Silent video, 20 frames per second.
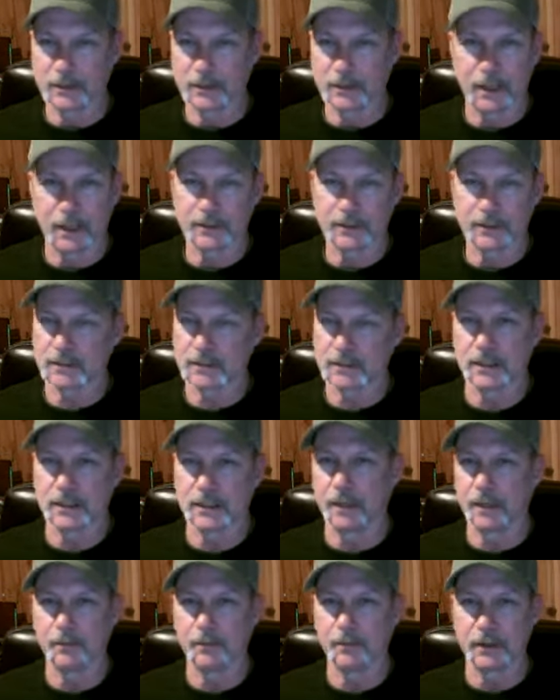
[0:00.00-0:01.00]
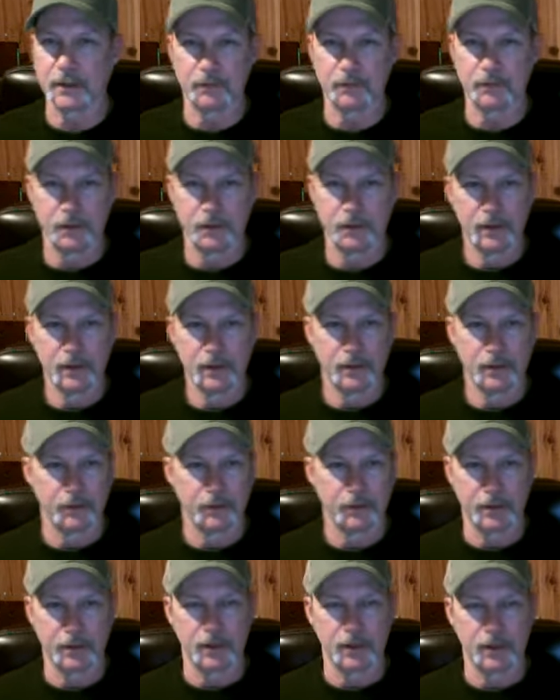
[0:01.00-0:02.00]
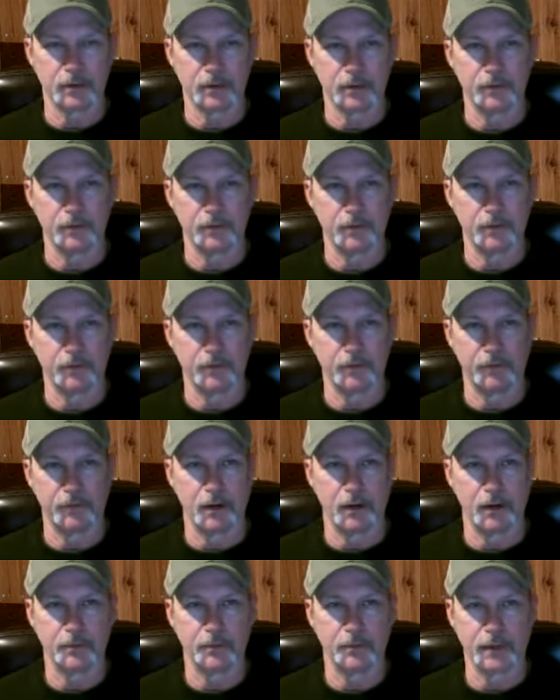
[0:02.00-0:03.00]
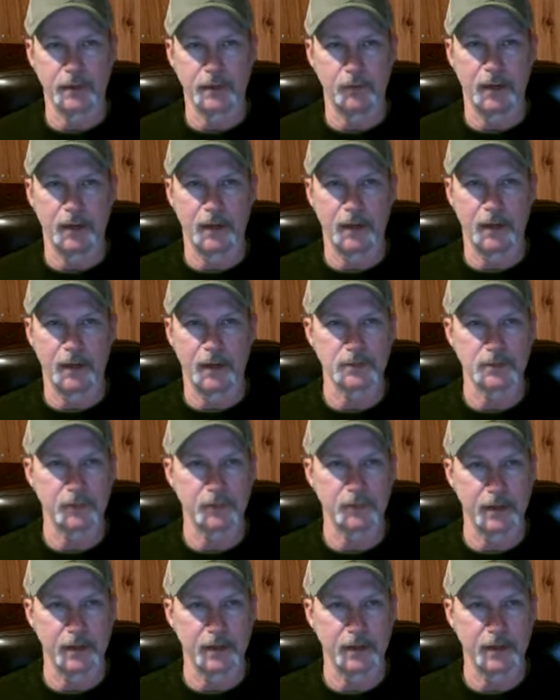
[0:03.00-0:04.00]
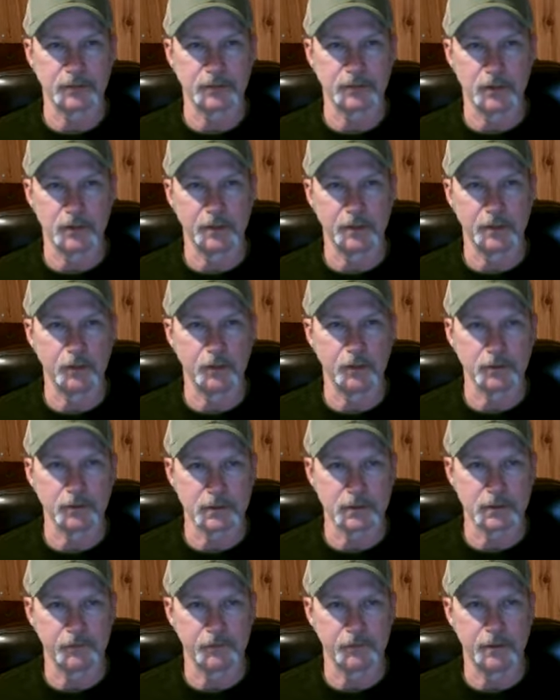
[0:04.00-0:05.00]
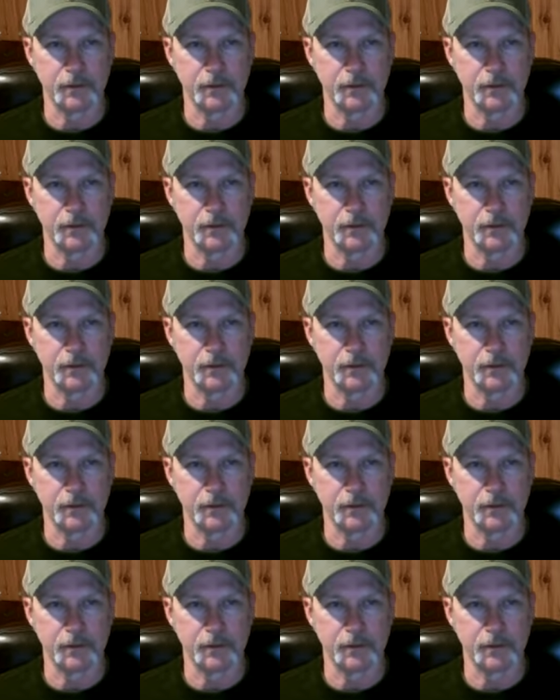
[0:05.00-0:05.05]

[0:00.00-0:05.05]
I just can't believe they'll give up the farm to get Watson when they have so many holes to fill.